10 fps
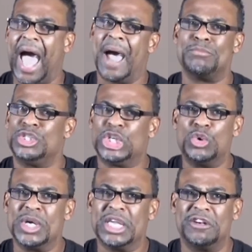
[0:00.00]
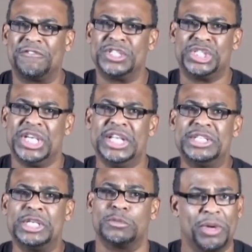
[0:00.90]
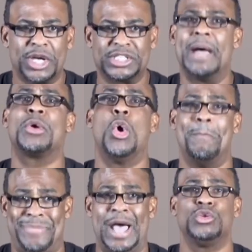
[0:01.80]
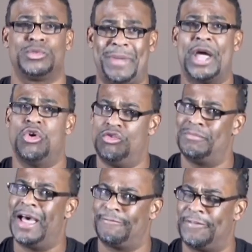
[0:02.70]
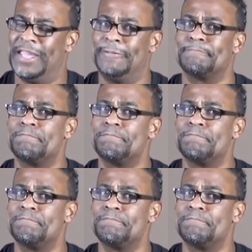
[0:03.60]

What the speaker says: I'm doing it for Jesus because I'm going to bounce back on my feet.